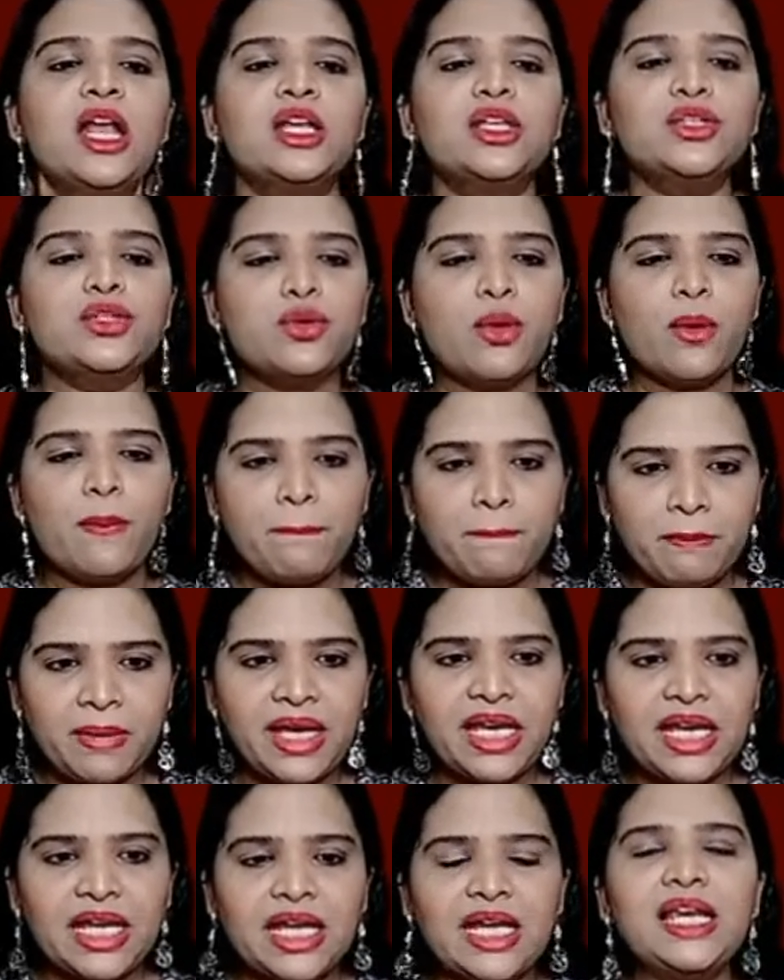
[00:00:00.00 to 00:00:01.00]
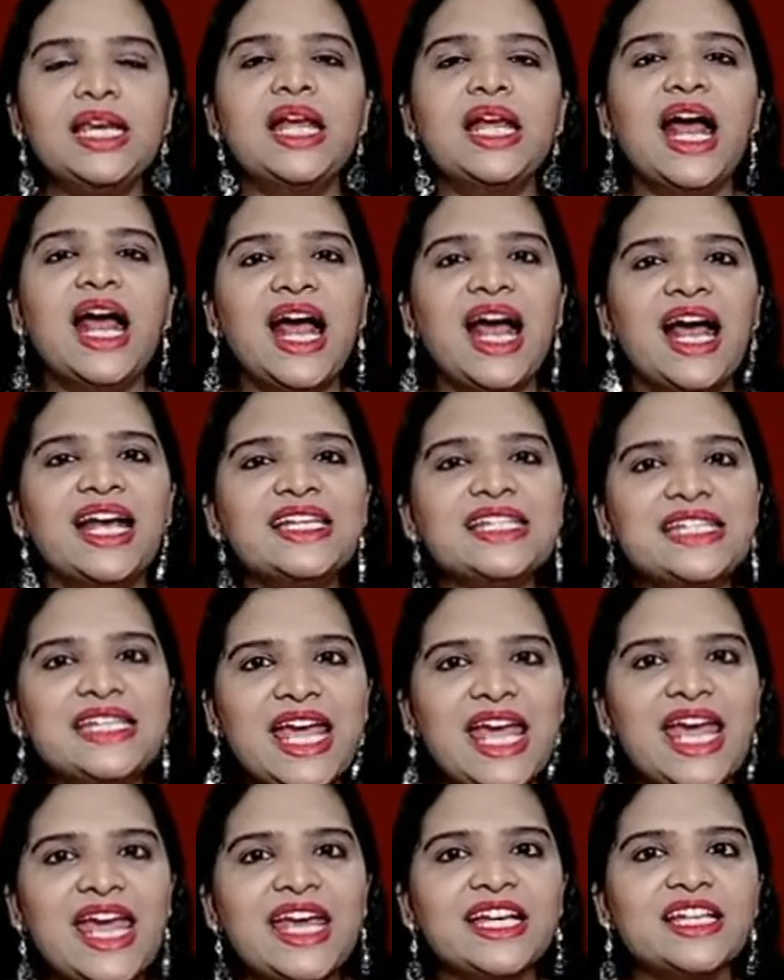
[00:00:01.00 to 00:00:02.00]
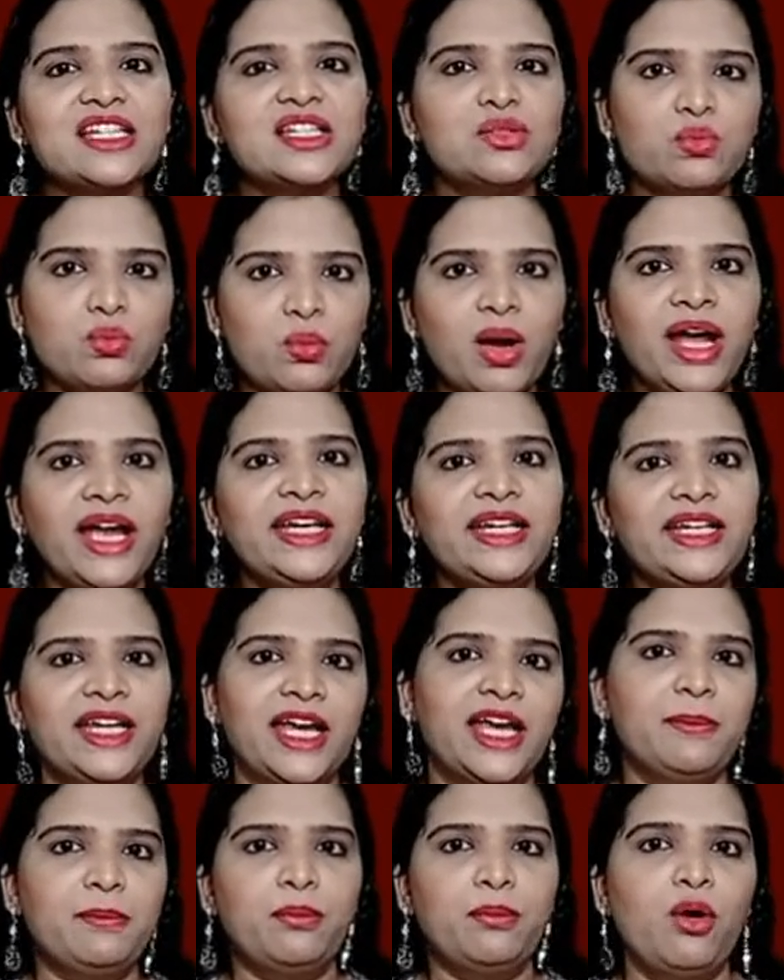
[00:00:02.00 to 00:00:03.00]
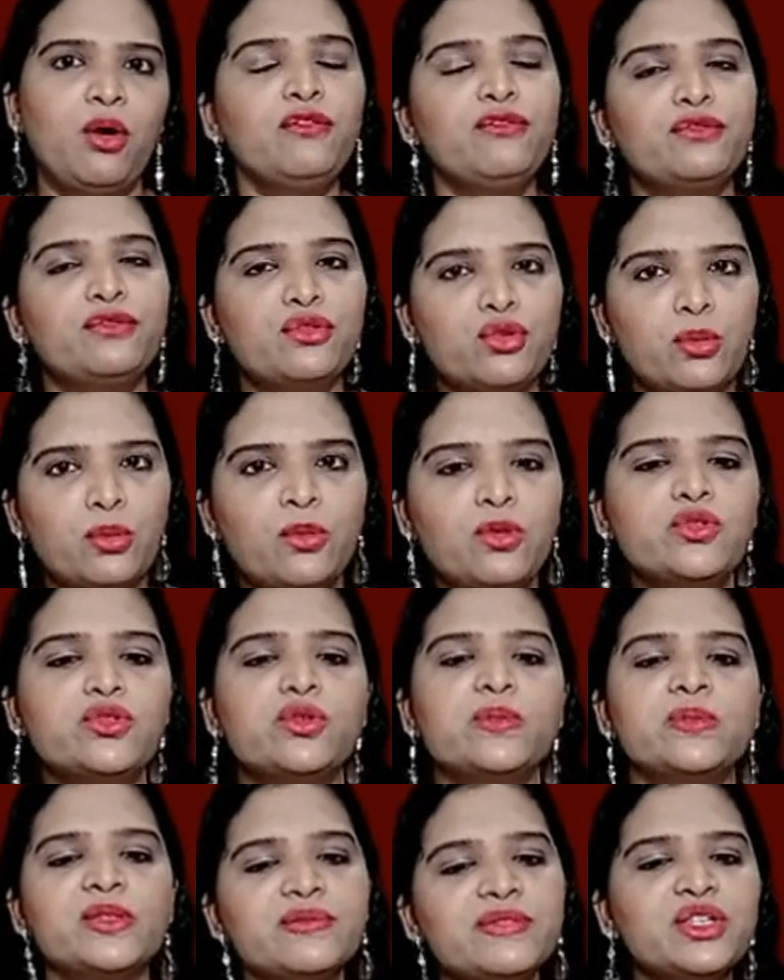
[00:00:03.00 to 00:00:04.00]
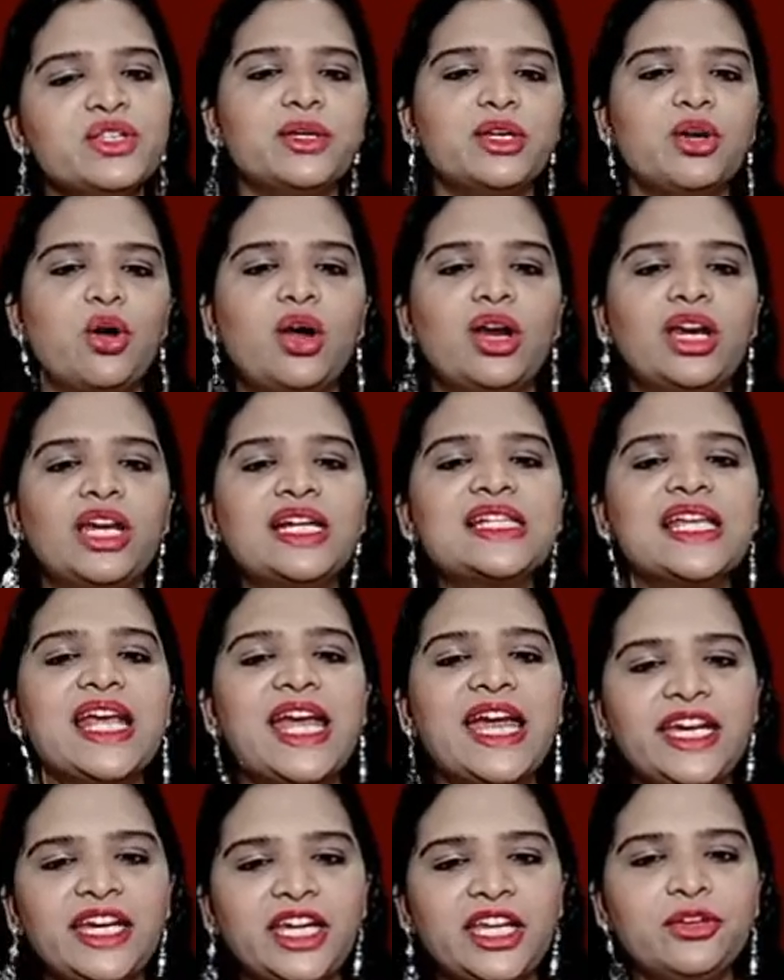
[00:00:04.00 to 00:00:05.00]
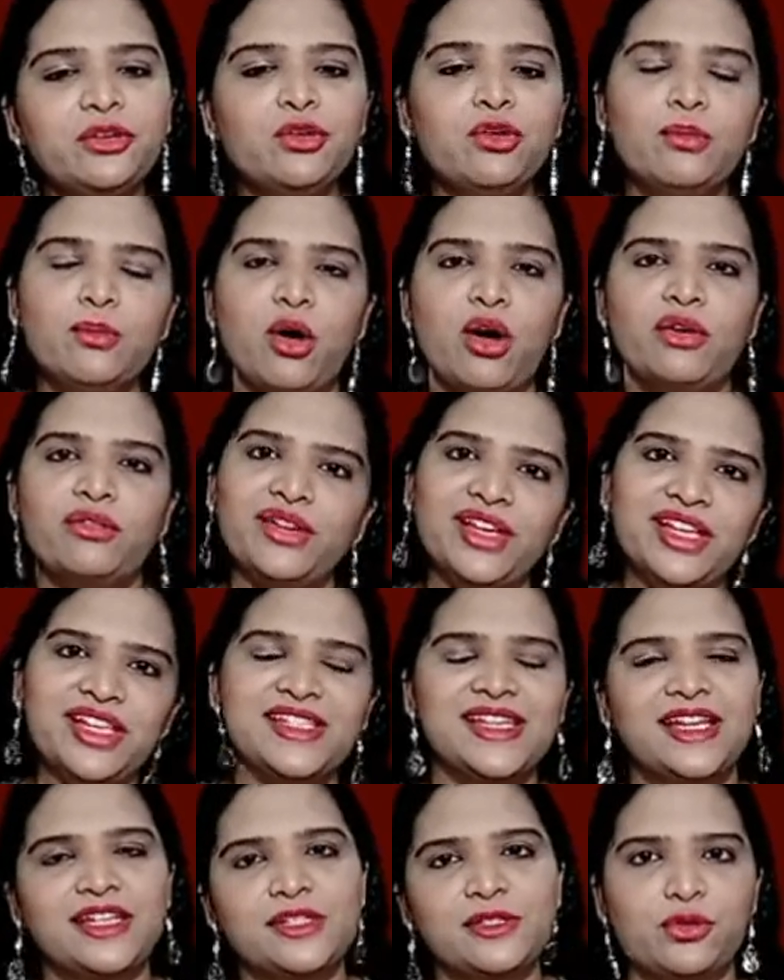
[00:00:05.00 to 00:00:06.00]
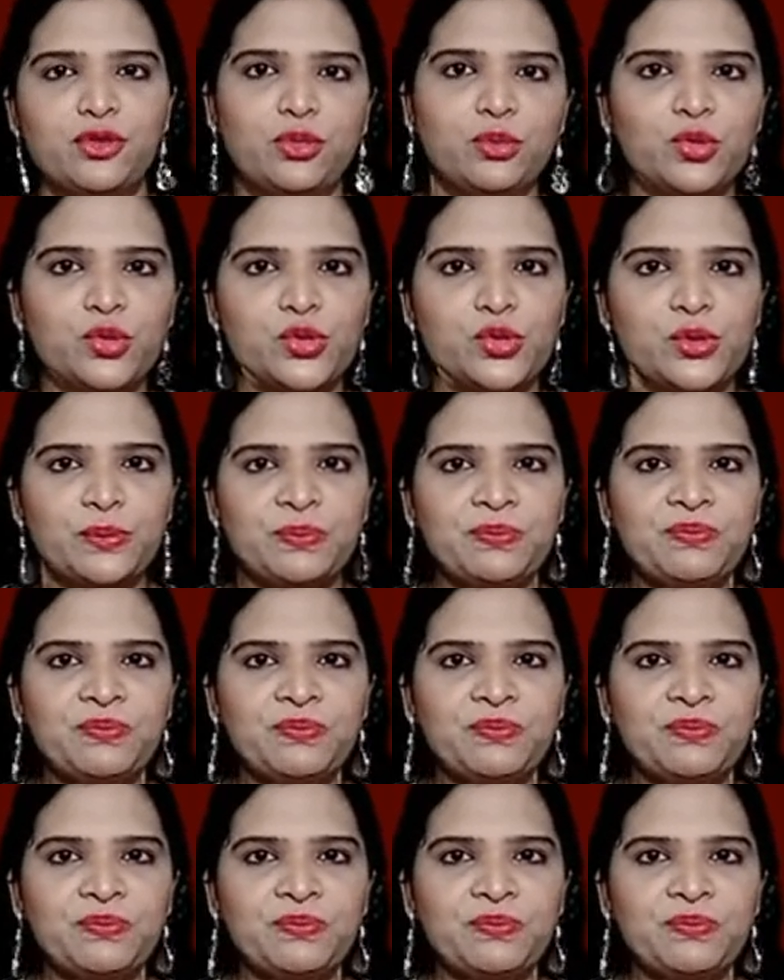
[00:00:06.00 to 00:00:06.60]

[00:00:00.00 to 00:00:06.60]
So male has XY type of chromosomes, which we call as heteromorphic sex chromosome.